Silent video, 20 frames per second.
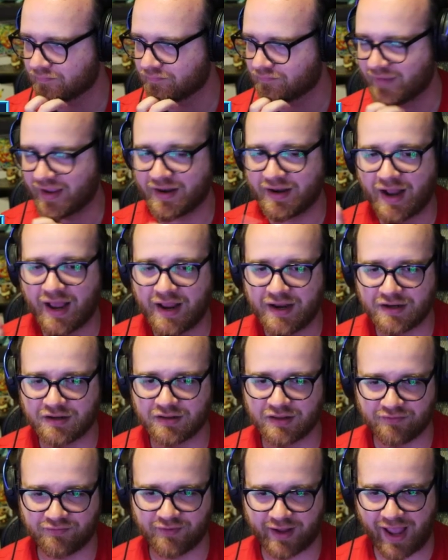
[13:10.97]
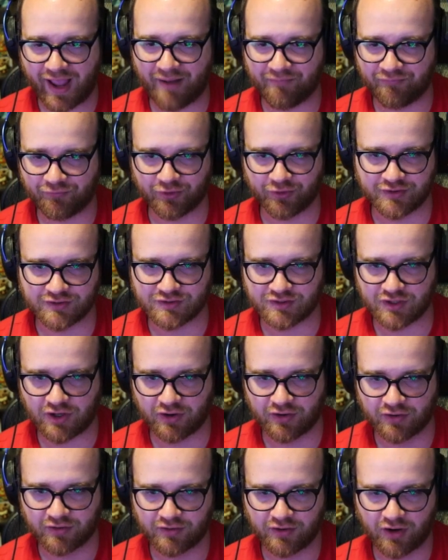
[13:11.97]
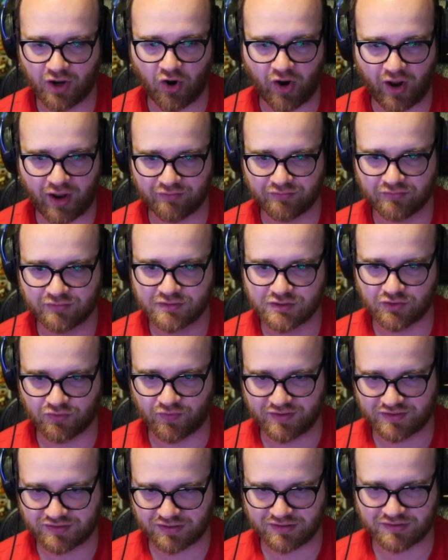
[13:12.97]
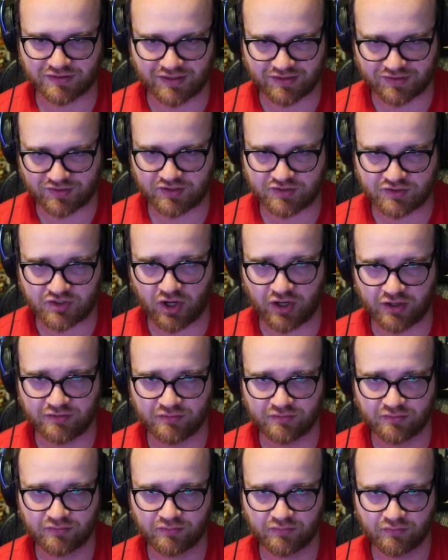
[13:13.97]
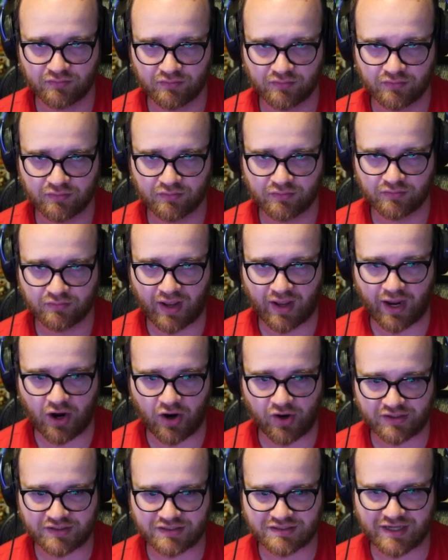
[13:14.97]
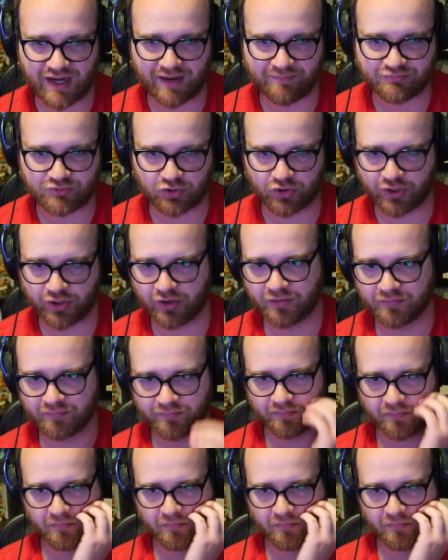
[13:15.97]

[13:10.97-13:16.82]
I need to leave a gap for Khazar. Okay, so this is good. I already snapped earlier.